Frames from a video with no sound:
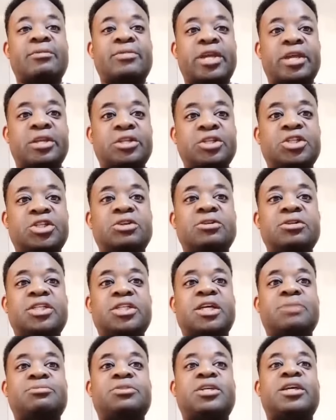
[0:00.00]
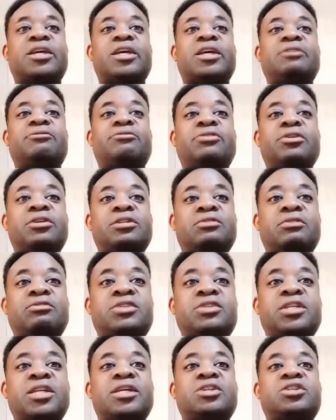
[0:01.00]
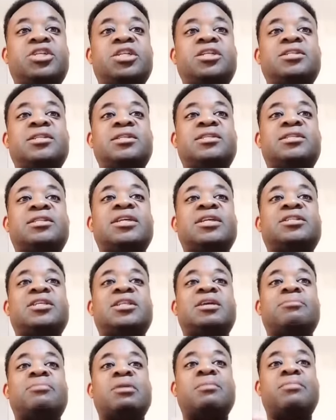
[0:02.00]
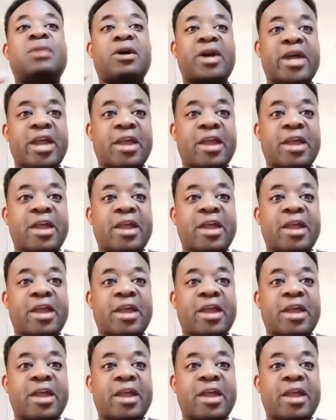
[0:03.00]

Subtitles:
in John chapter 8, verse 58, Jesus said to them about